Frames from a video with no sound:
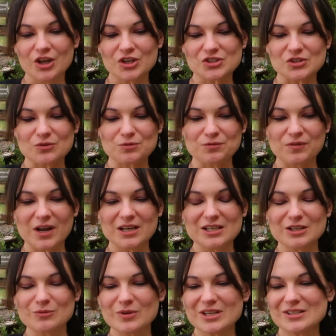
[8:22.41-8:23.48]
So
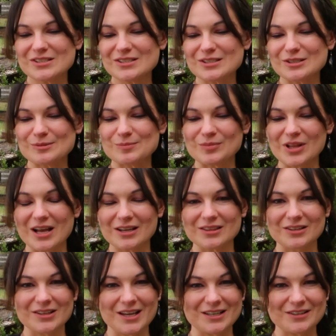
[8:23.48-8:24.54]
finding ways to block
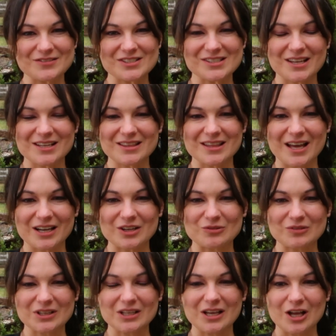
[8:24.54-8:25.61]
the line of sight, that
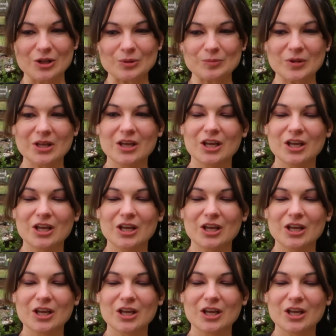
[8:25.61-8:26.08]
can really help.